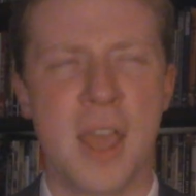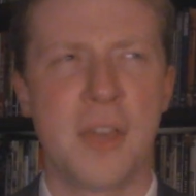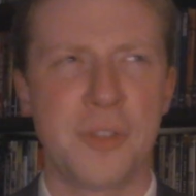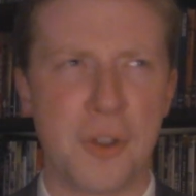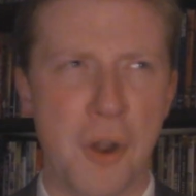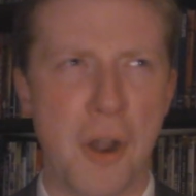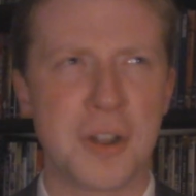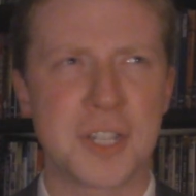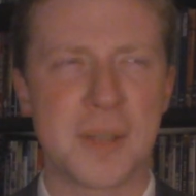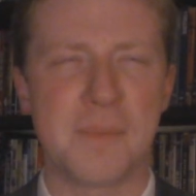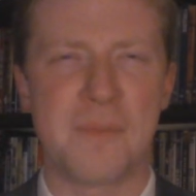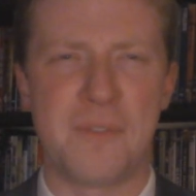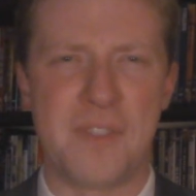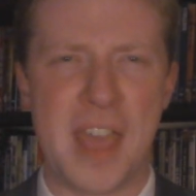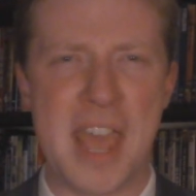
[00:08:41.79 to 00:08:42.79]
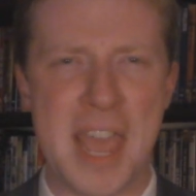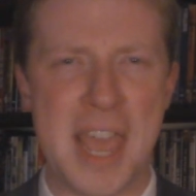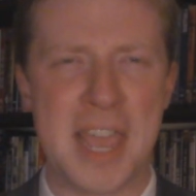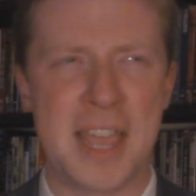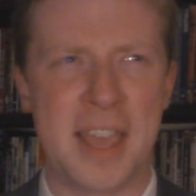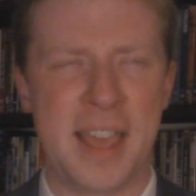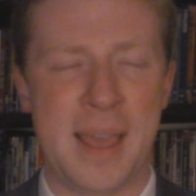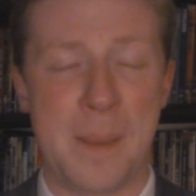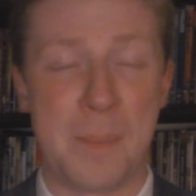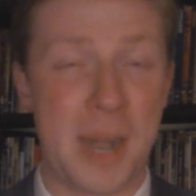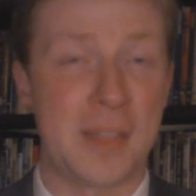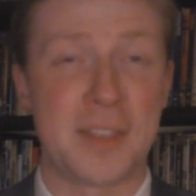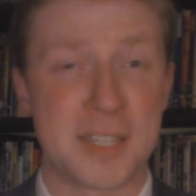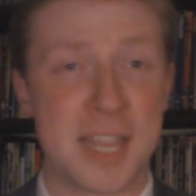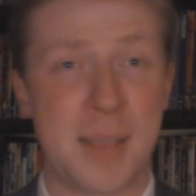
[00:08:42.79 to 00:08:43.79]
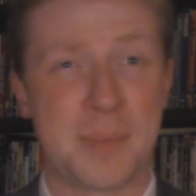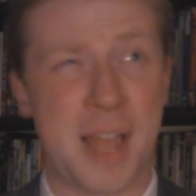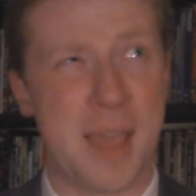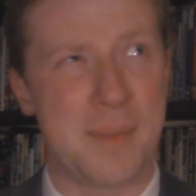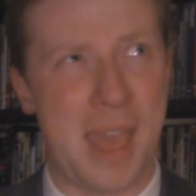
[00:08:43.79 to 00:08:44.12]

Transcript: There are some vague, but at the same time